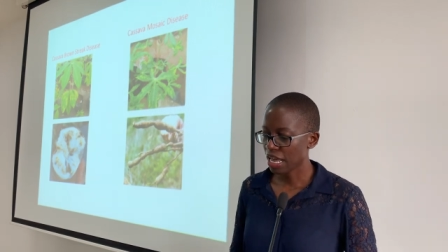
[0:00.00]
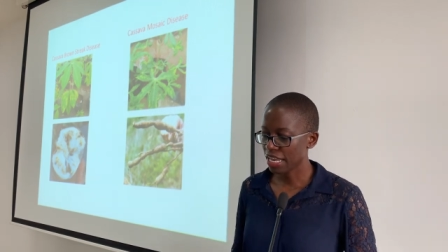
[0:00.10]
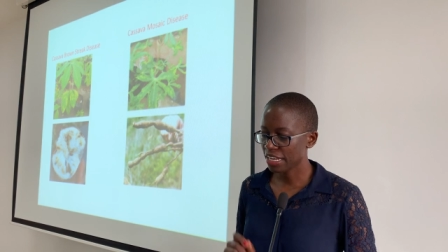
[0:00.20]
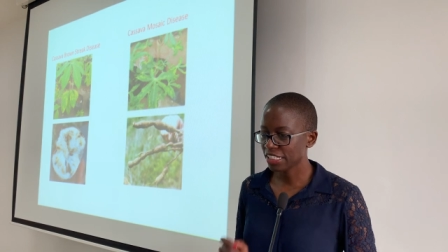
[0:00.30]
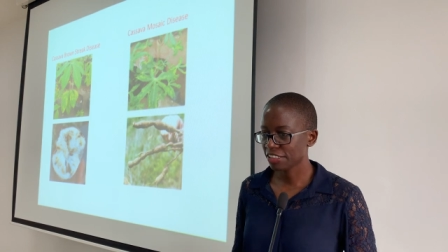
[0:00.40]

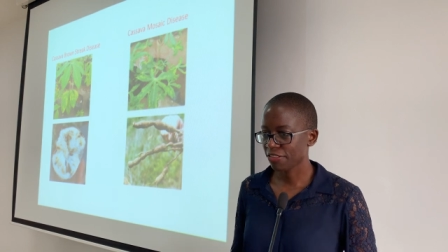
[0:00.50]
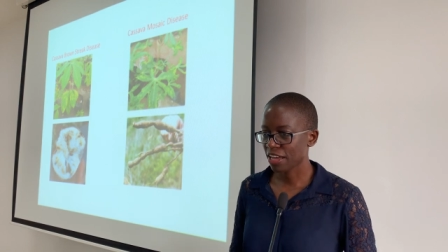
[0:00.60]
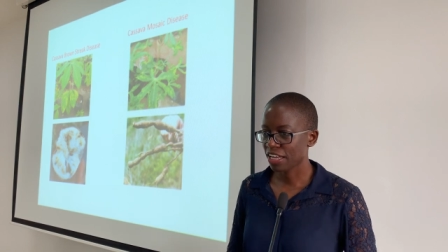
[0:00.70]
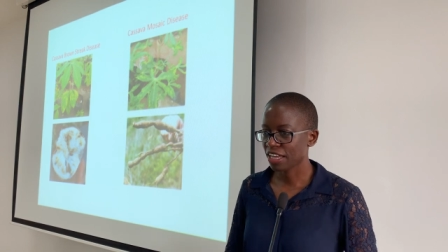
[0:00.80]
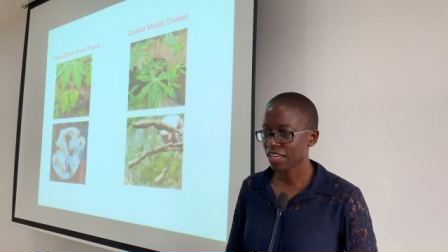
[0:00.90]

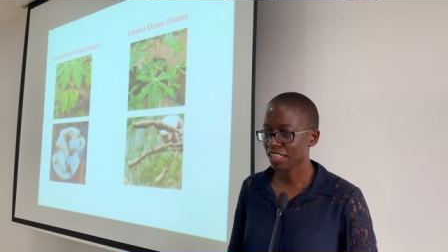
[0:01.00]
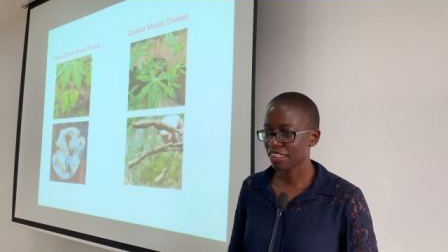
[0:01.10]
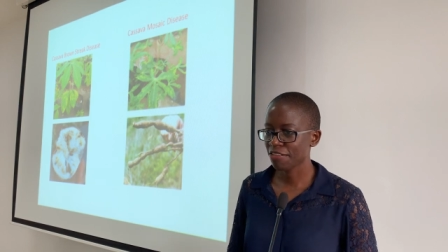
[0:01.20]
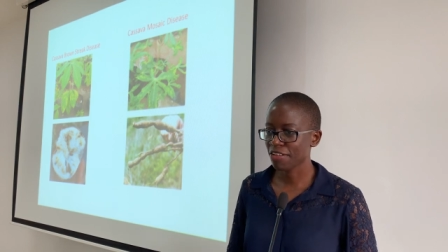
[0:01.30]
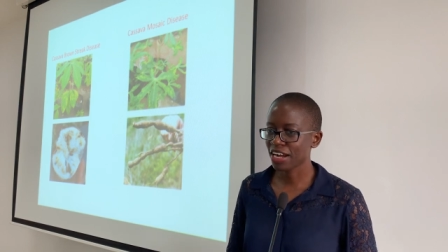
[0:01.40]
identify
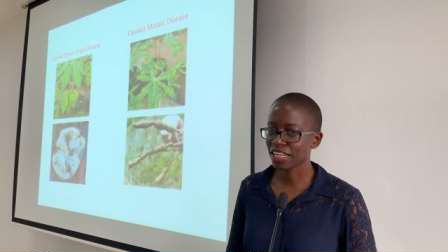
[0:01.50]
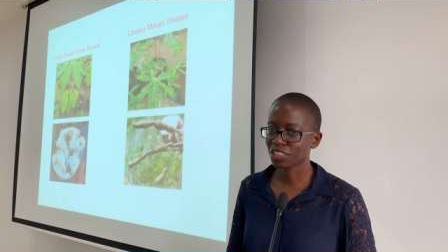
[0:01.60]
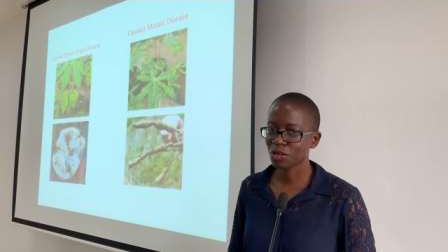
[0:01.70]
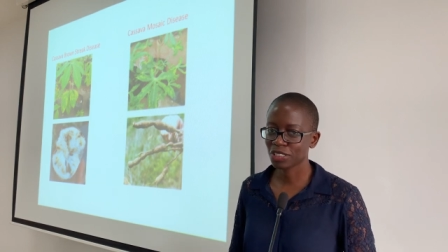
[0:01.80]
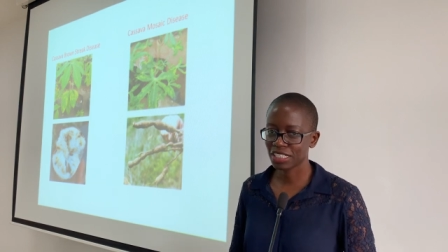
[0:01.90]
the virus
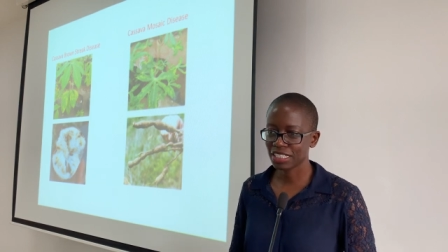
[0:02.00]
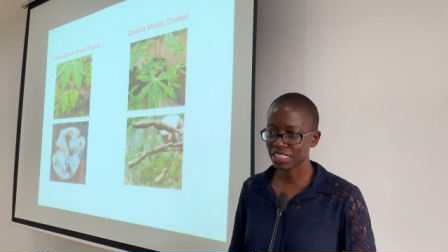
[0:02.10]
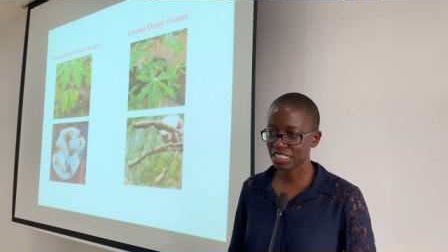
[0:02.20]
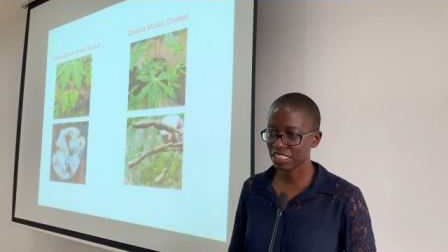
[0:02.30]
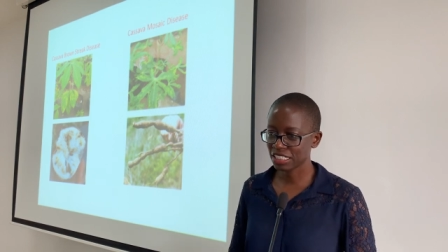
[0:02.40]
causing
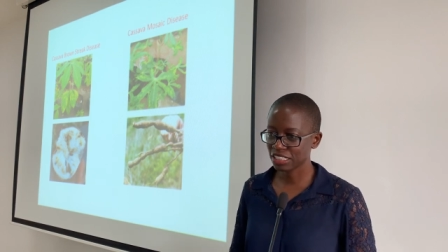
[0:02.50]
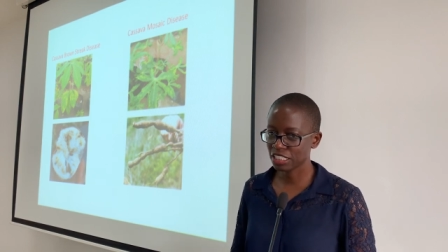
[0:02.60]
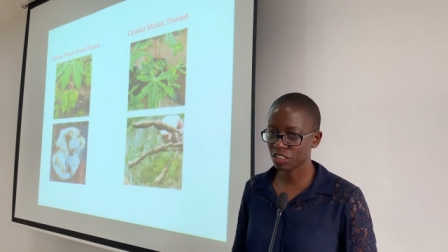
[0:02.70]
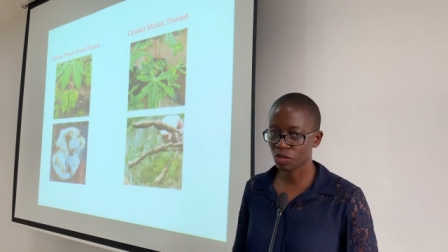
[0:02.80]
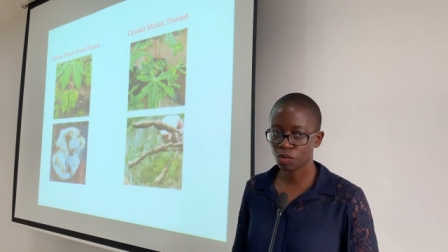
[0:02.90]
this disease
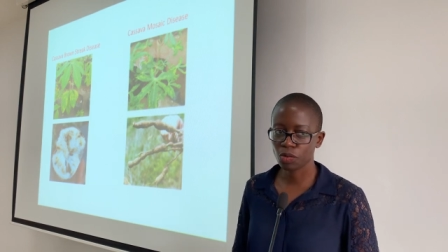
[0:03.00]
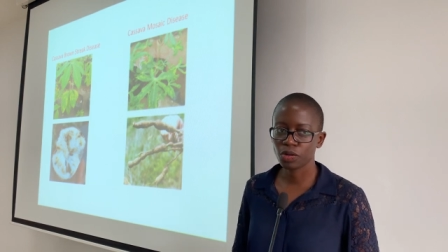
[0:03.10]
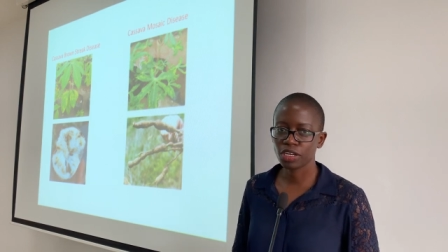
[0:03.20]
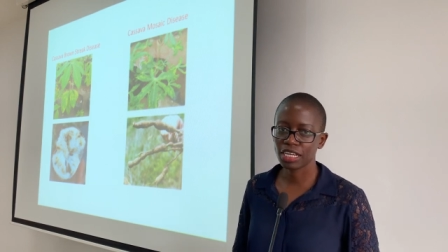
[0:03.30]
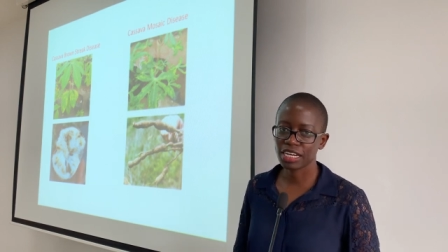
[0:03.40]
is
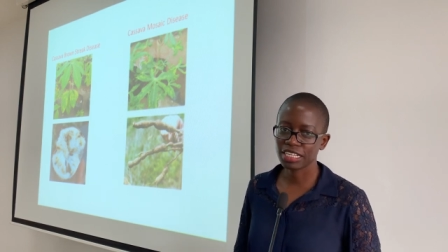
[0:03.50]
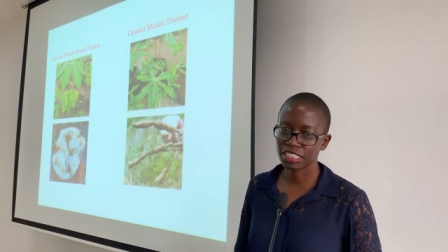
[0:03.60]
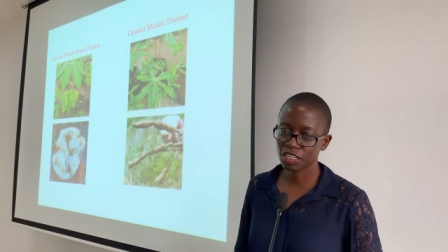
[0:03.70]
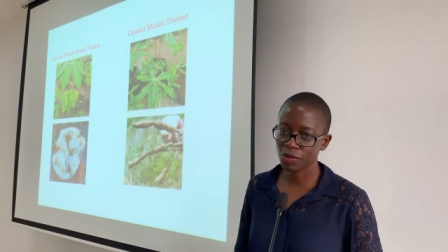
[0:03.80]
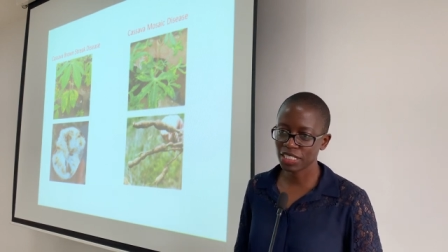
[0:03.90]
through DNA
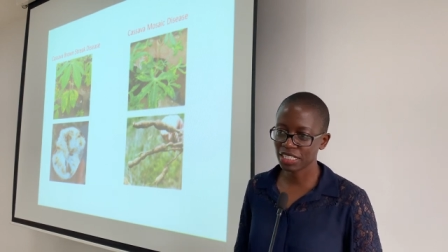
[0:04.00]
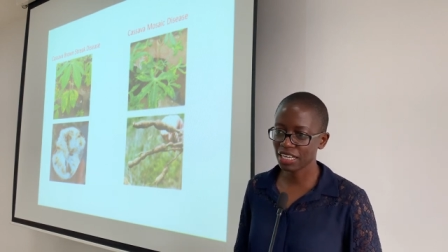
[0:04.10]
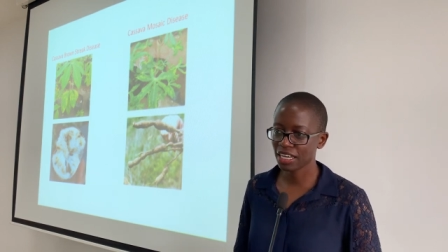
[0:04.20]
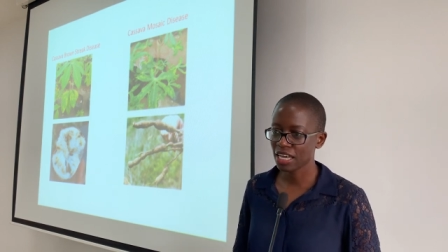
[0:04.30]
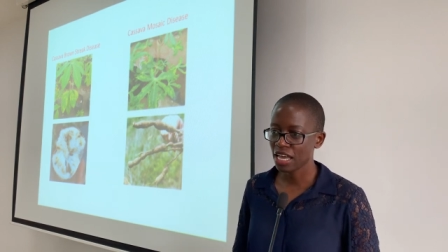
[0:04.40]
sequencing,